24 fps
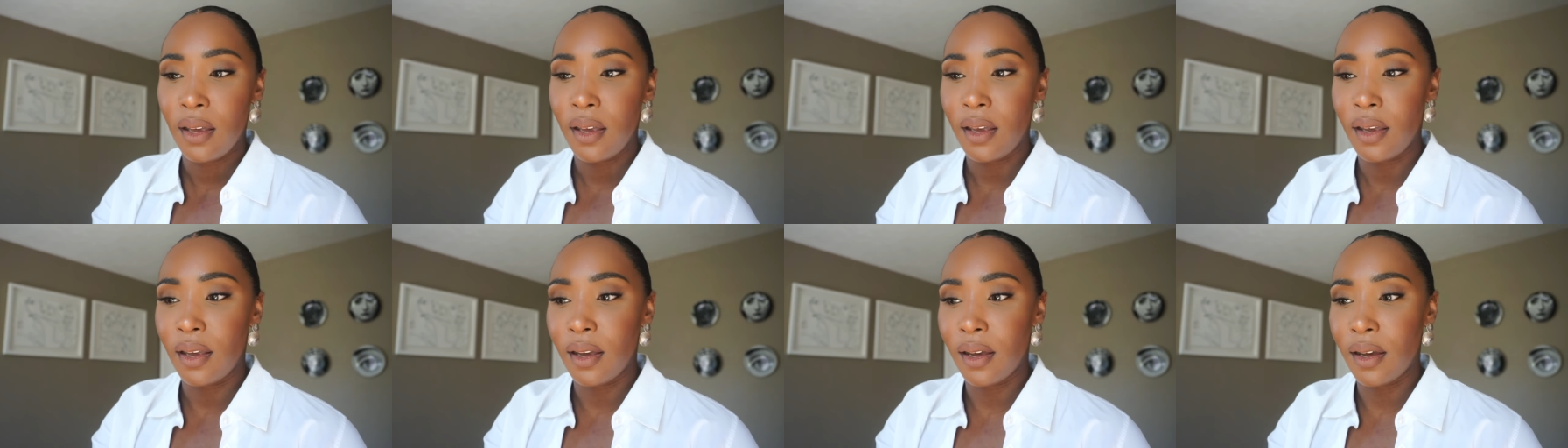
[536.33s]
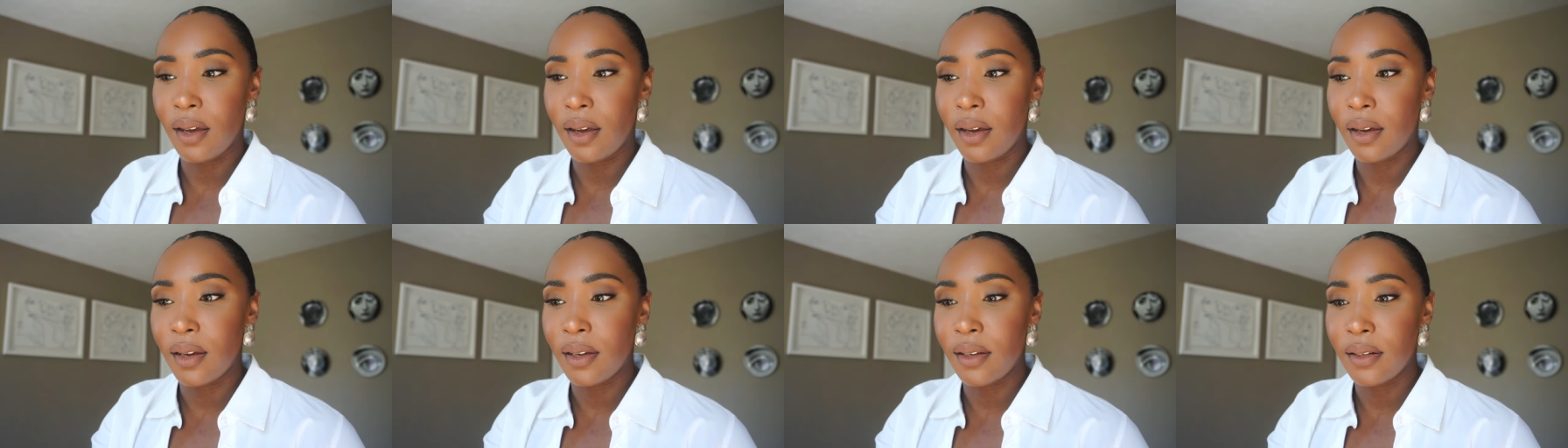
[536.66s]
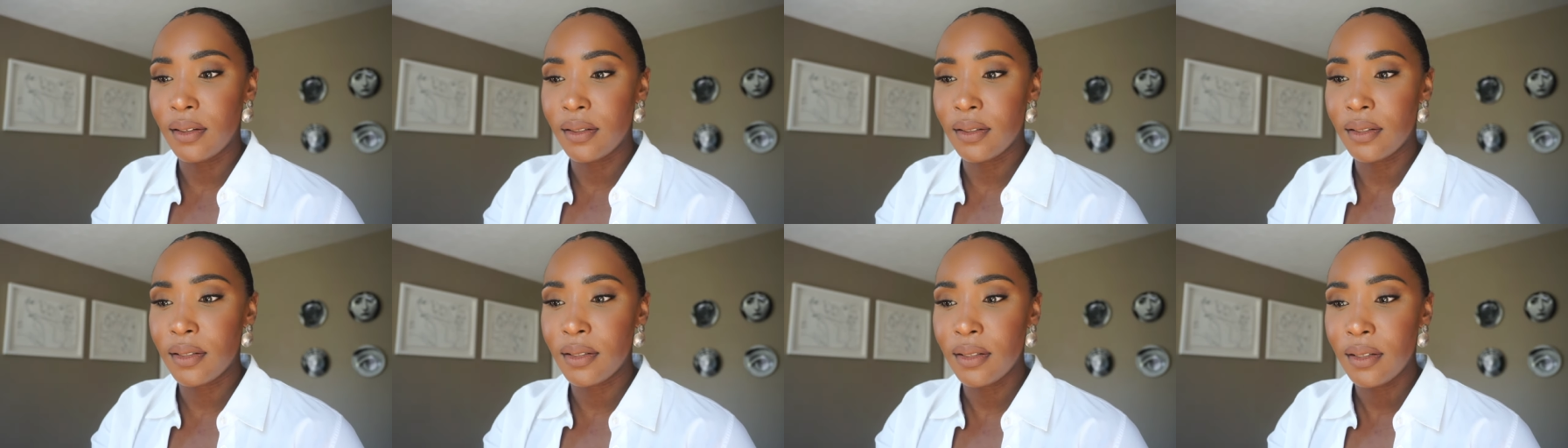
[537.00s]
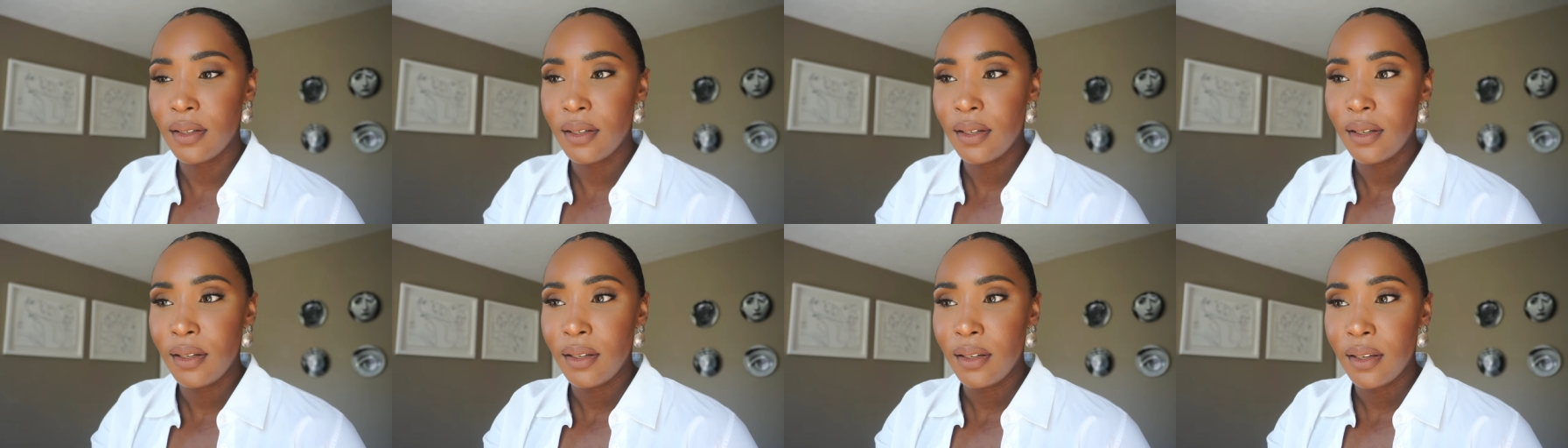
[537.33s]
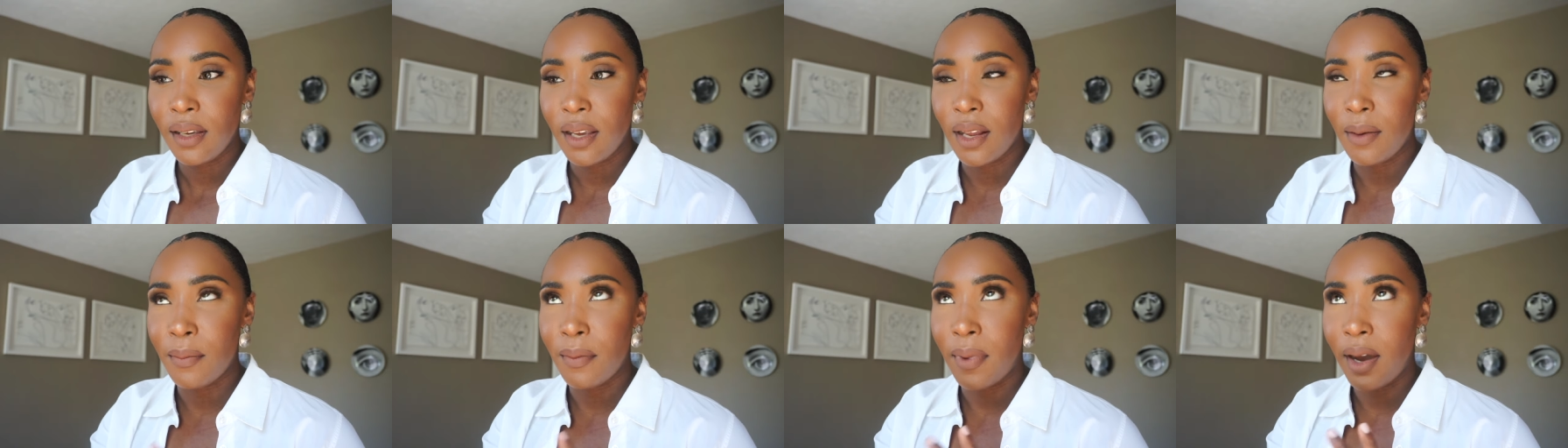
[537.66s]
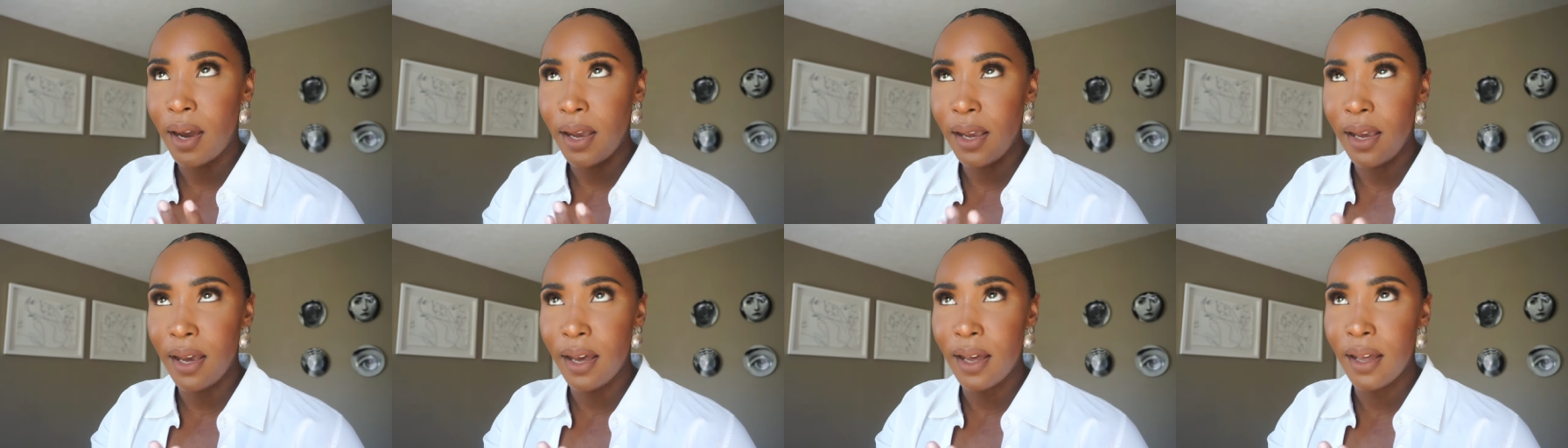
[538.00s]
And in
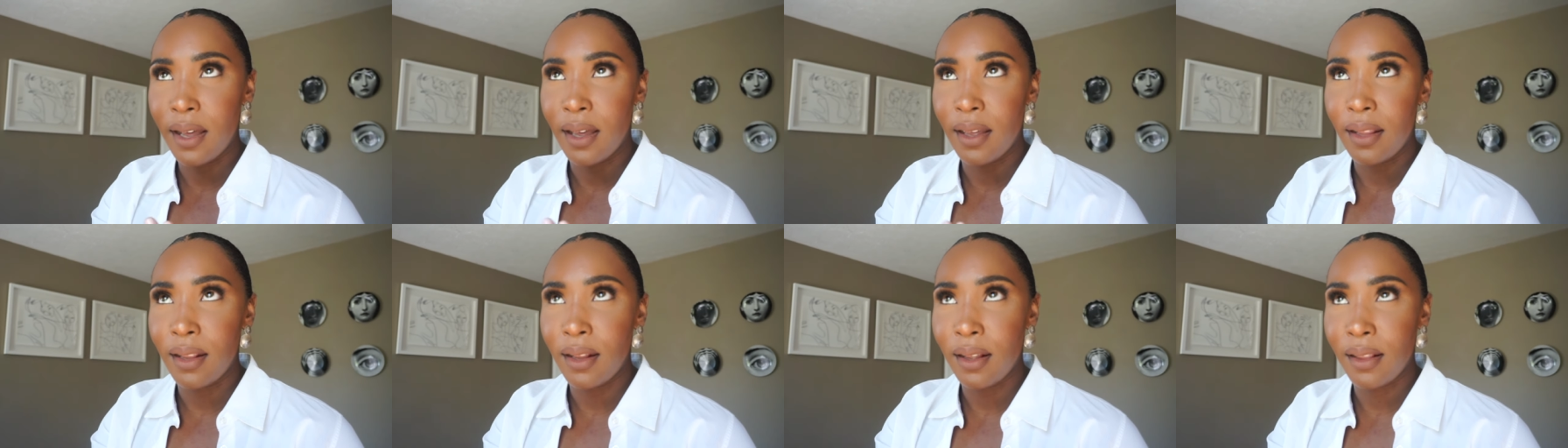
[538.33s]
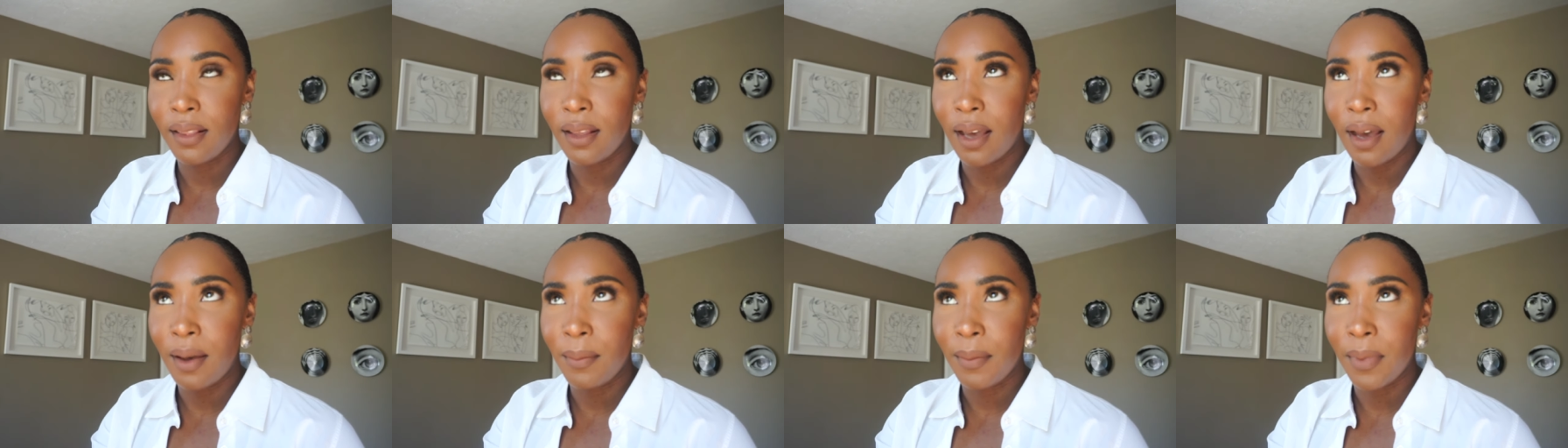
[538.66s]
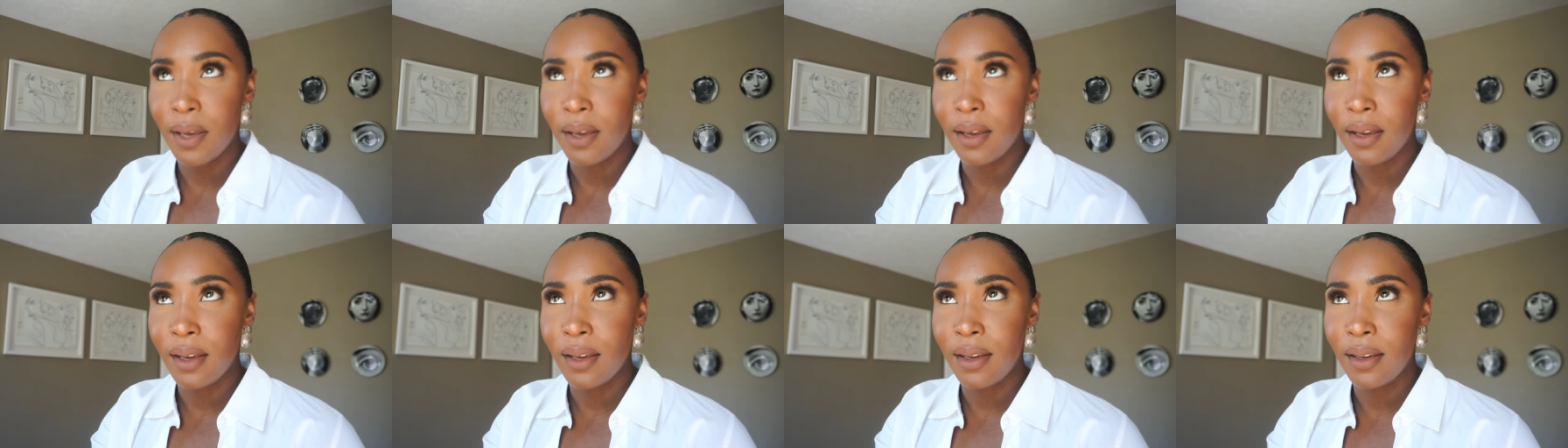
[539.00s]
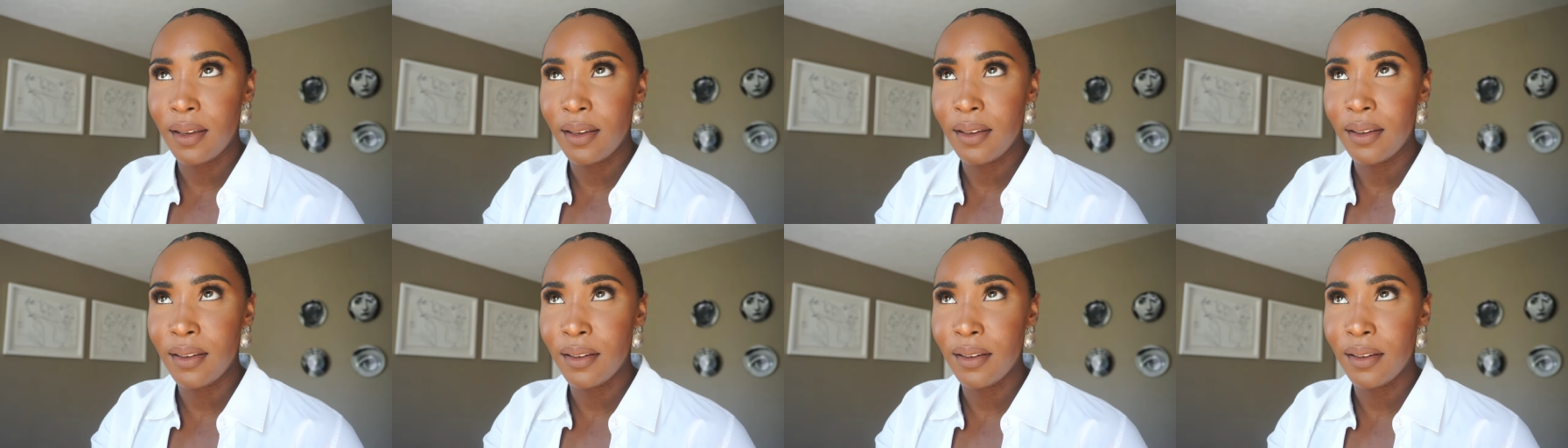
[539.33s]
my head, that meant,